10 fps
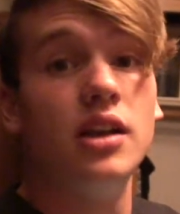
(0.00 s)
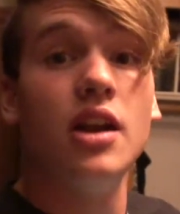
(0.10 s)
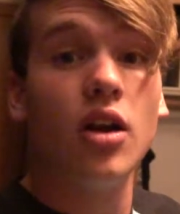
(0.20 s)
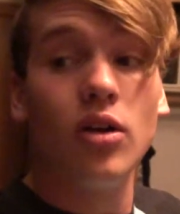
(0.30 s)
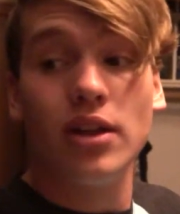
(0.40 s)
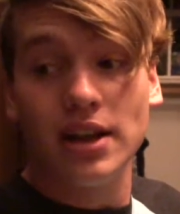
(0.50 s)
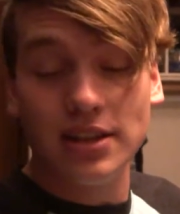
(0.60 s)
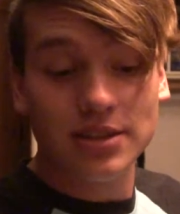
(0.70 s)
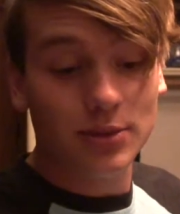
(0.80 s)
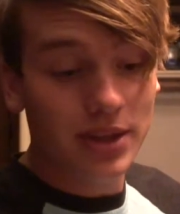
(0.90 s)
not a whole lot
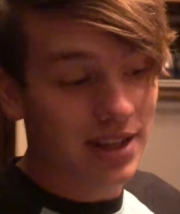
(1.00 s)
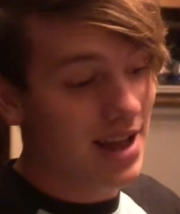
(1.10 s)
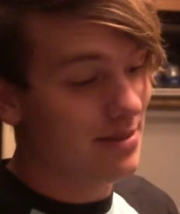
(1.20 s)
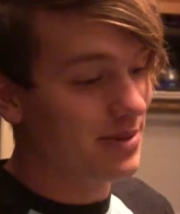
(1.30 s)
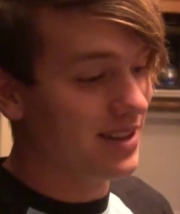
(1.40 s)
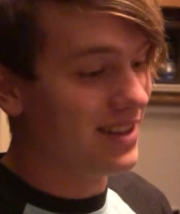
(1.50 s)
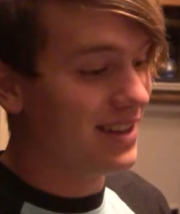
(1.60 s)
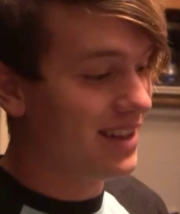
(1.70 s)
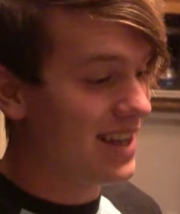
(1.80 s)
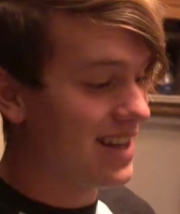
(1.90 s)
else will happen.
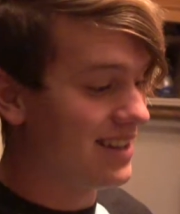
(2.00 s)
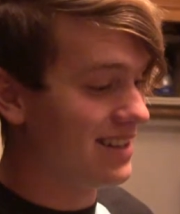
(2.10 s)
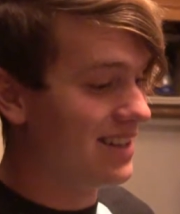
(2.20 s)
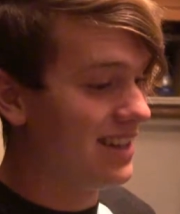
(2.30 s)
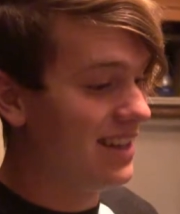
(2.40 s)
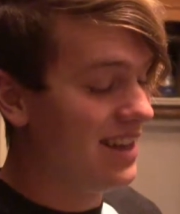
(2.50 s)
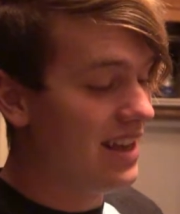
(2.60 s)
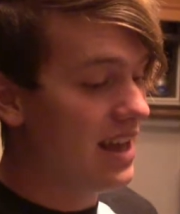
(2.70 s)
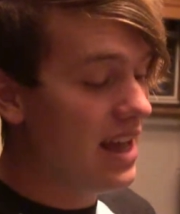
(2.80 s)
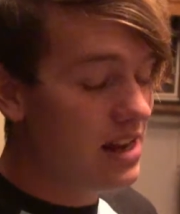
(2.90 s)
Again,
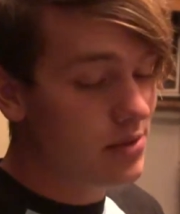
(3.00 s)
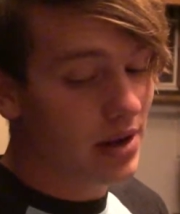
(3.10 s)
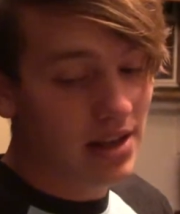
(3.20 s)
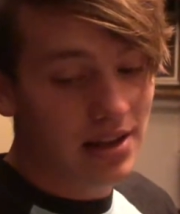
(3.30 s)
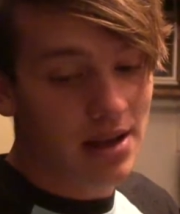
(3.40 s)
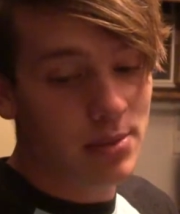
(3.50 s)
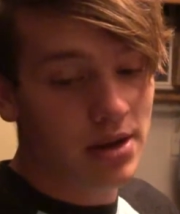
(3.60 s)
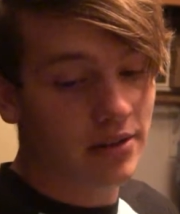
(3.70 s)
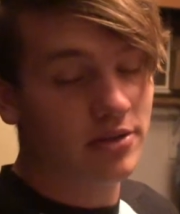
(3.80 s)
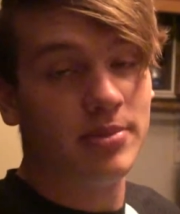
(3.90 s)
anyway, I'm
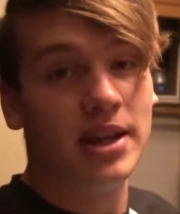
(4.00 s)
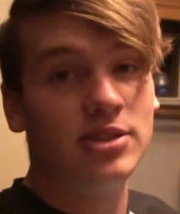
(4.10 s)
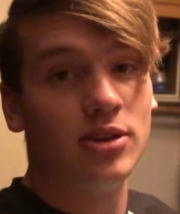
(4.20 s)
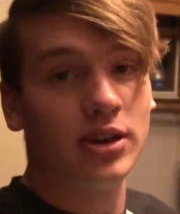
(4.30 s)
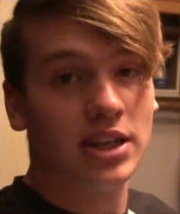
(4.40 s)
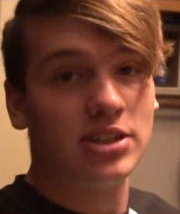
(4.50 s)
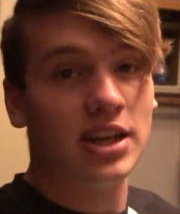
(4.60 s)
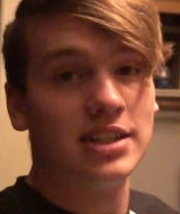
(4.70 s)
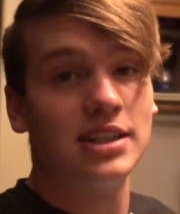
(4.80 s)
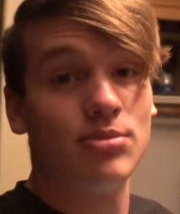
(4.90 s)
heading off to bed, so I'll catch you
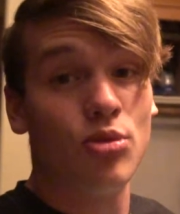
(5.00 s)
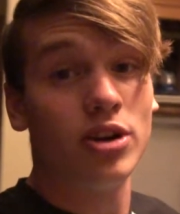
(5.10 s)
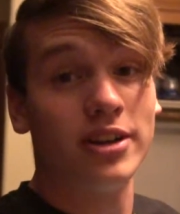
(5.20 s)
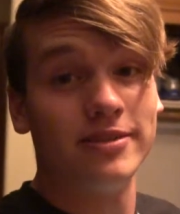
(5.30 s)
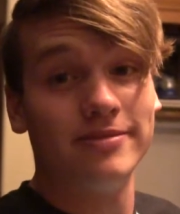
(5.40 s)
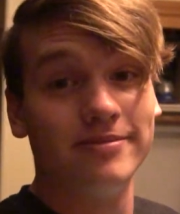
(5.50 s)
guys in the morning.